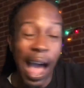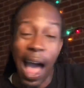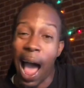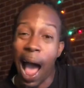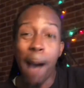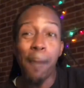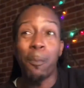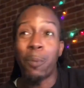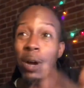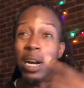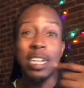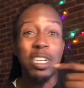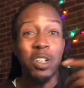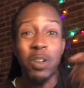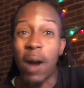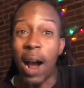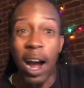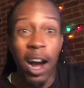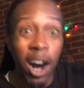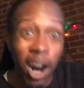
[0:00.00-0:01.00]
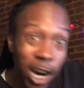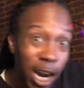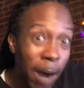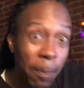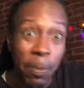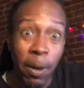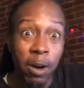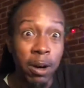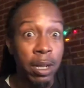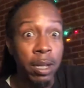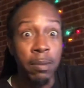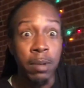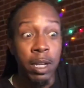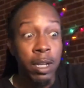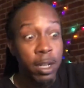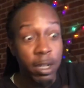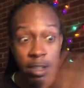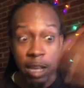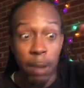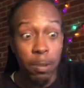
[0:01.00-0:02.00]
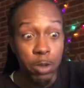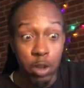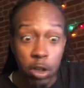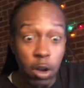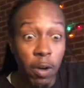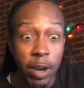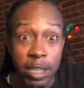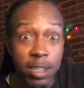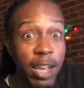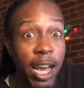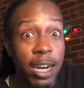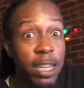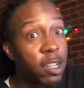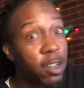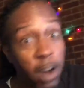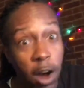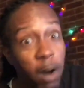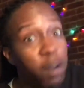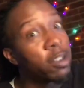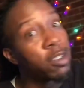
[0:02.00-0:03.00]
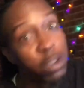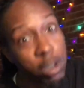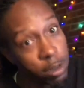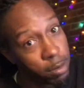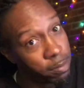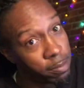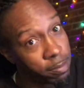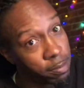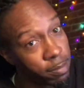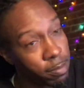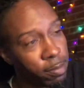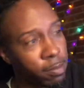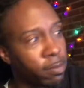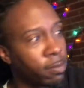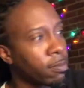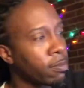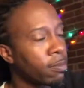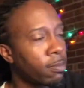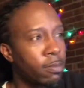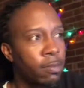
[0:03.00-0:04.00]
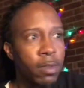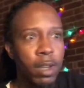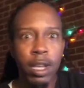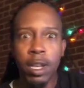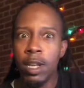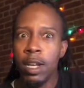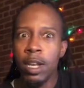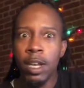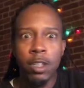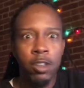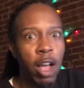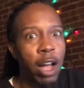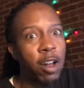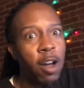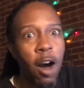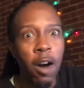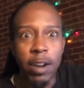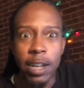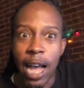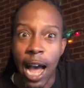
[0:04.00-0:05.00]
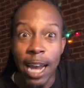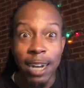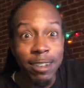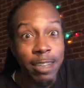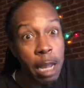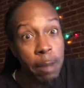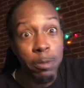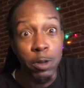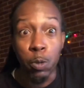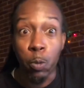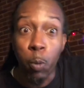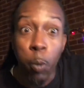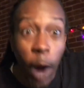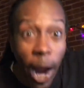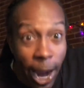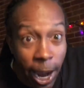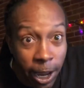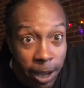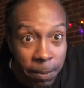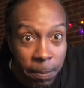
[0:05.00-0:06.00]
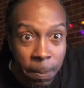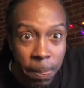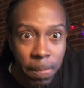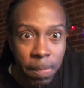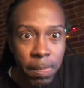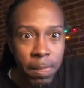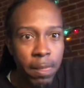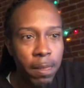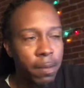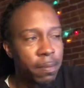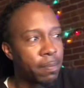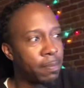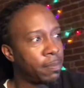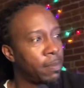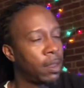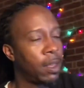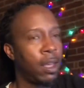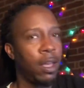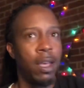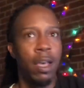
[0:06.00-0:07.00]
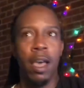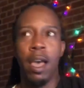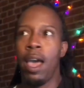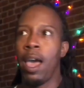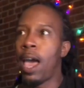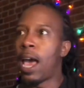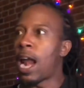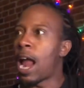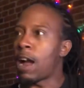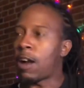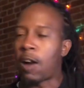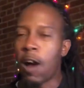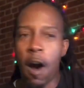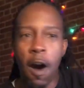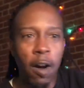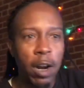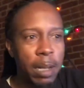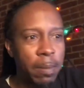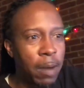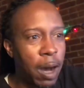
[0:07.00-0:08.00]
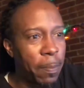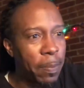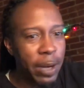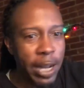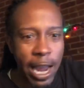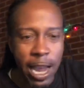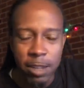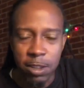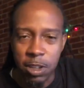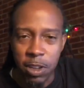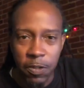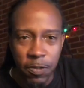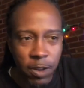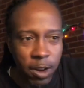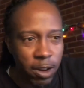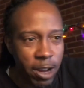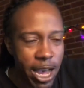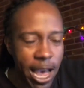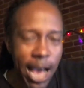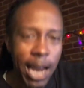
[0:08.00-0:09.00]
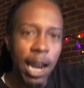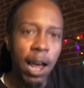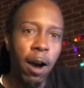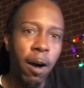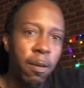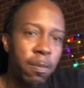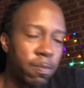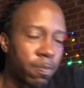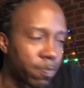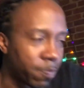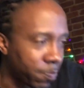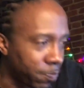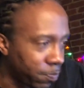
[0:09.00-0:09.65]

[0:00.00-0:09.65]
I'm pretty sure I hung up on him because I was so excited to call this dude. So I called the guy, his name is Ray. And I called him up and he answered the phone. Hello.